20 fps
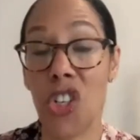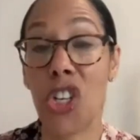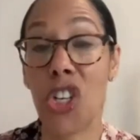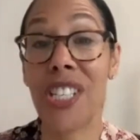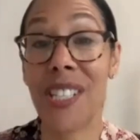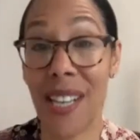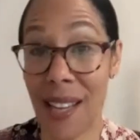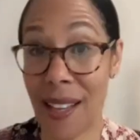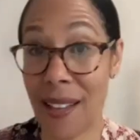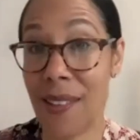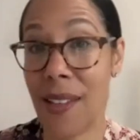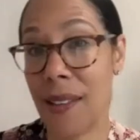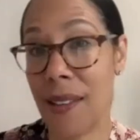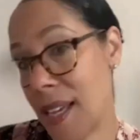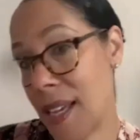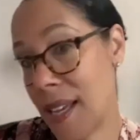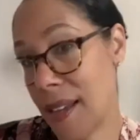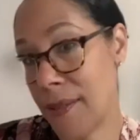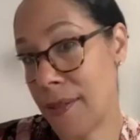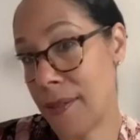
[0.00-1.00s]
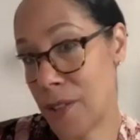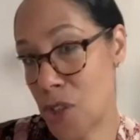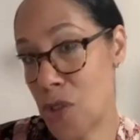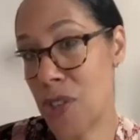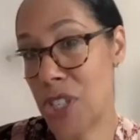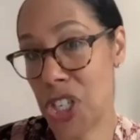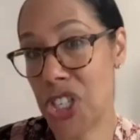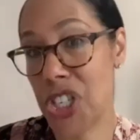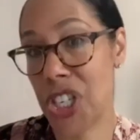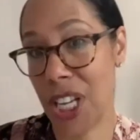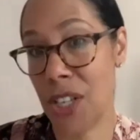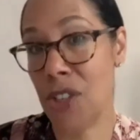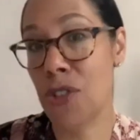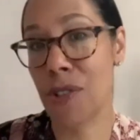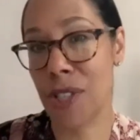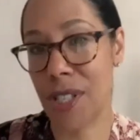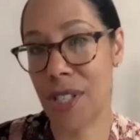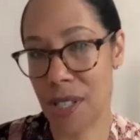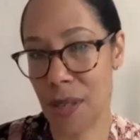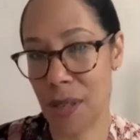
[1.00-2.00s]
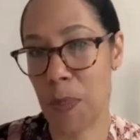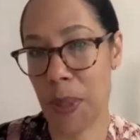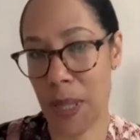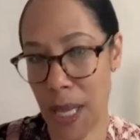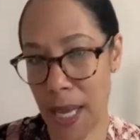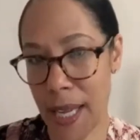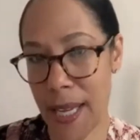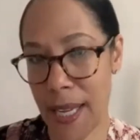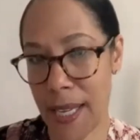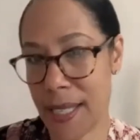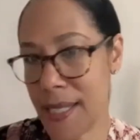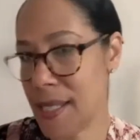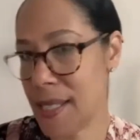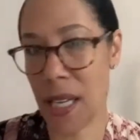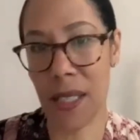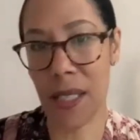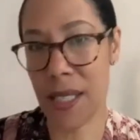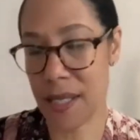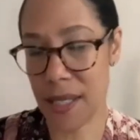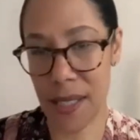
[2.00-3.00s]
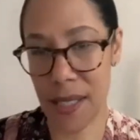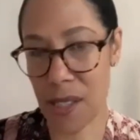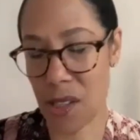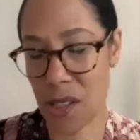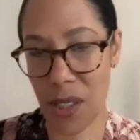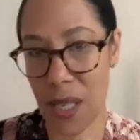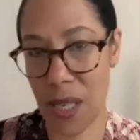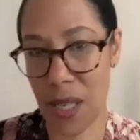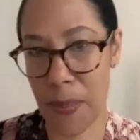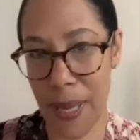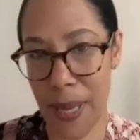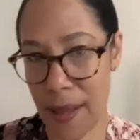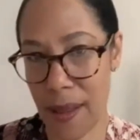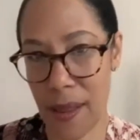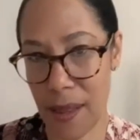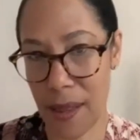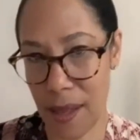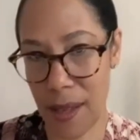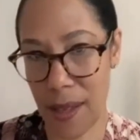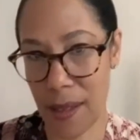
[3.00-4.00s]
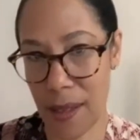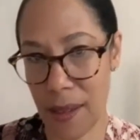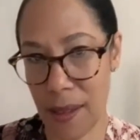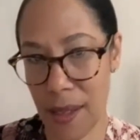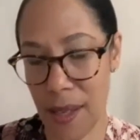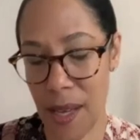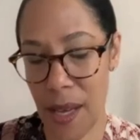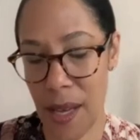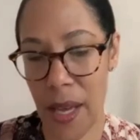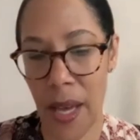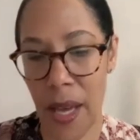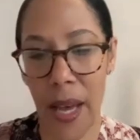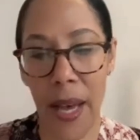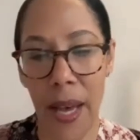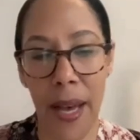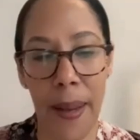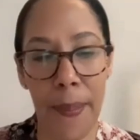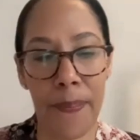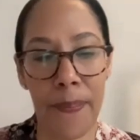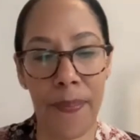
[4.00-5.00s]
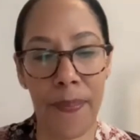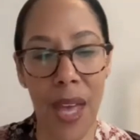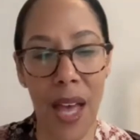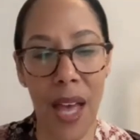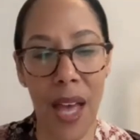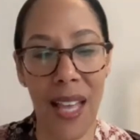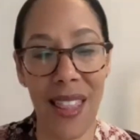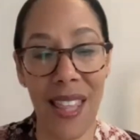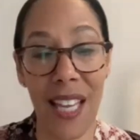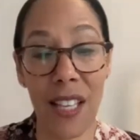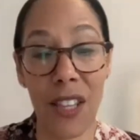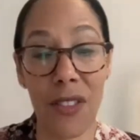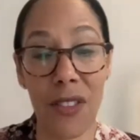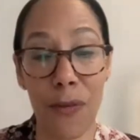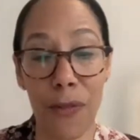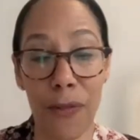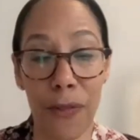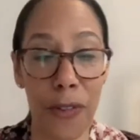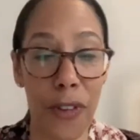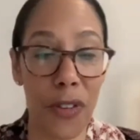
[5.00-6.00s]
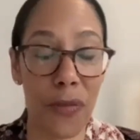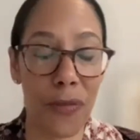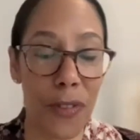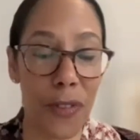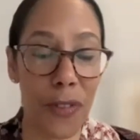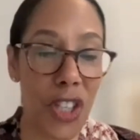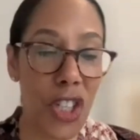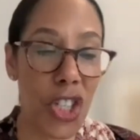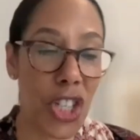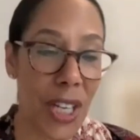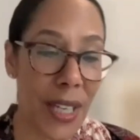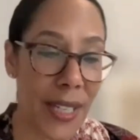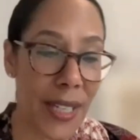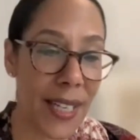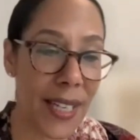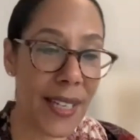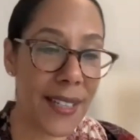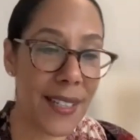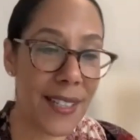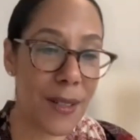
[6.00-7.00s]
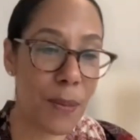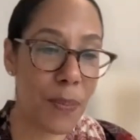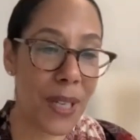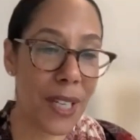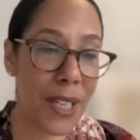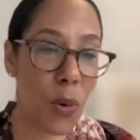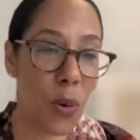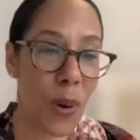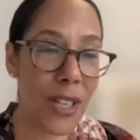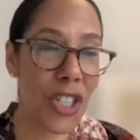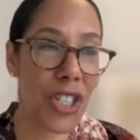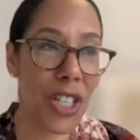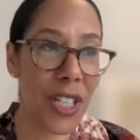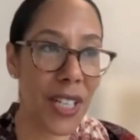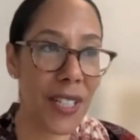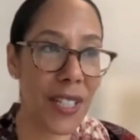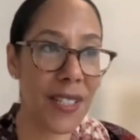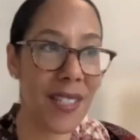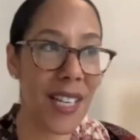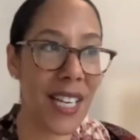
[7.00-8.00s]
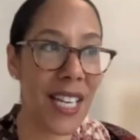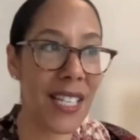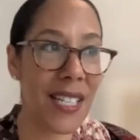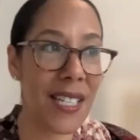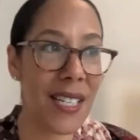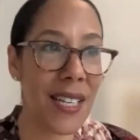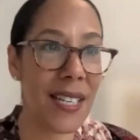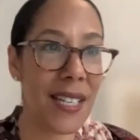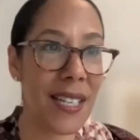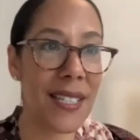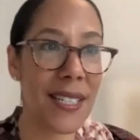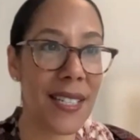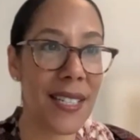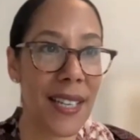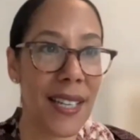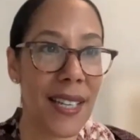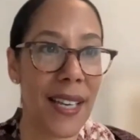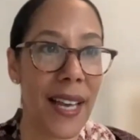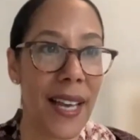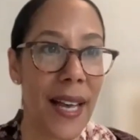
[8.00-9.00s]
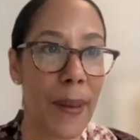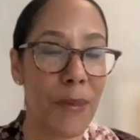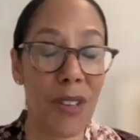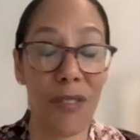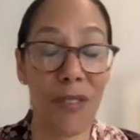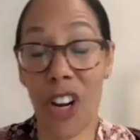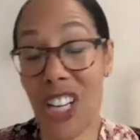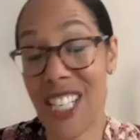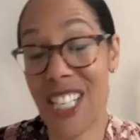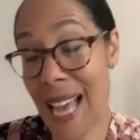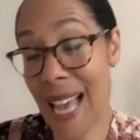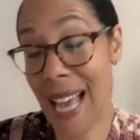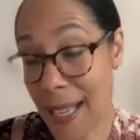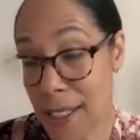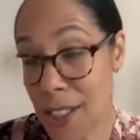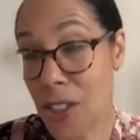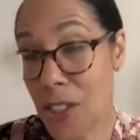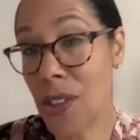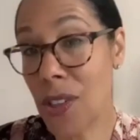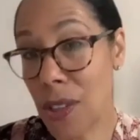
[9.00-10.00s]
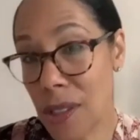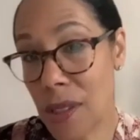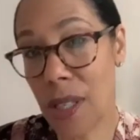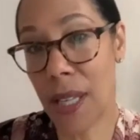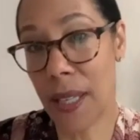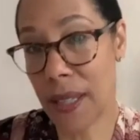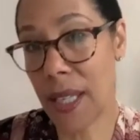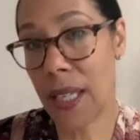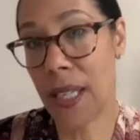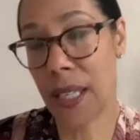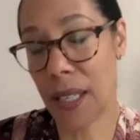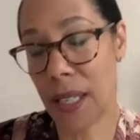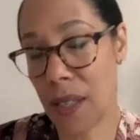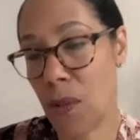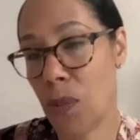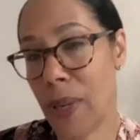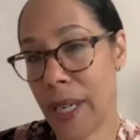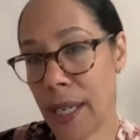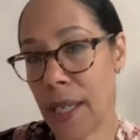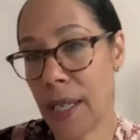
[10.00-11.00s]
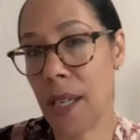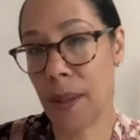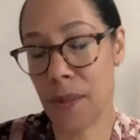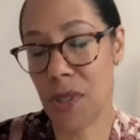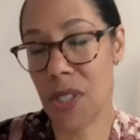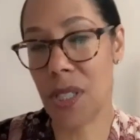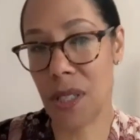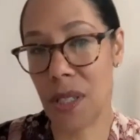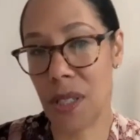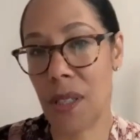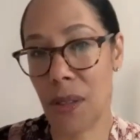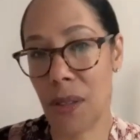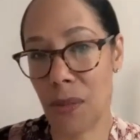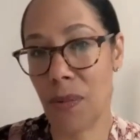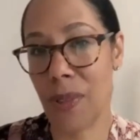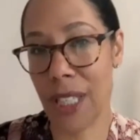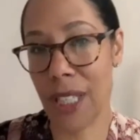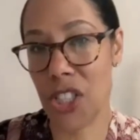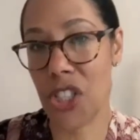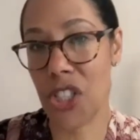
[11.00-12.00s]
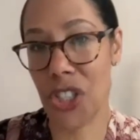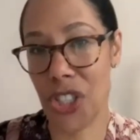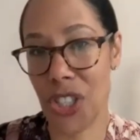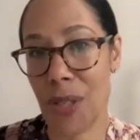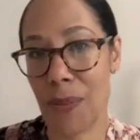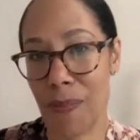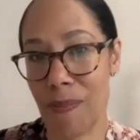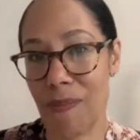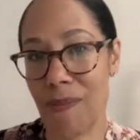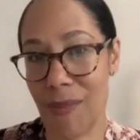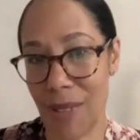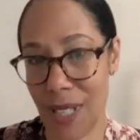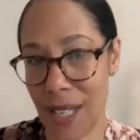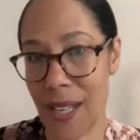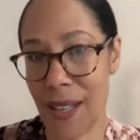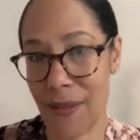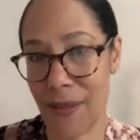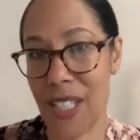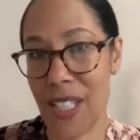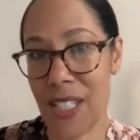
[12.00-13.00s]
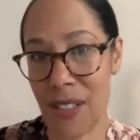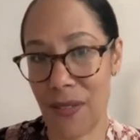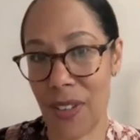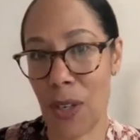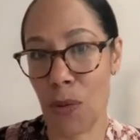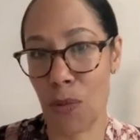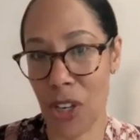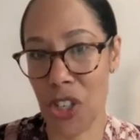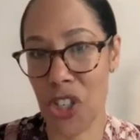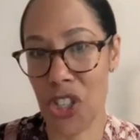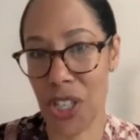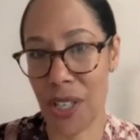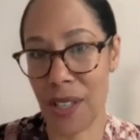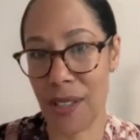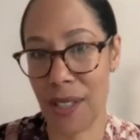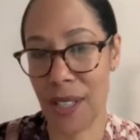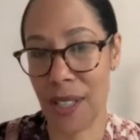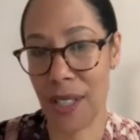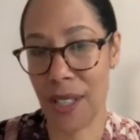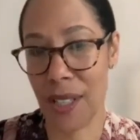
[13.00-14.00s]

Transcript: understand that they have strategic interests at play is not necessarily a bad thing. I think for the Chinese, the big question is it, they're very tactical, I think, when it comes to the relationship vis-a-vis Russia.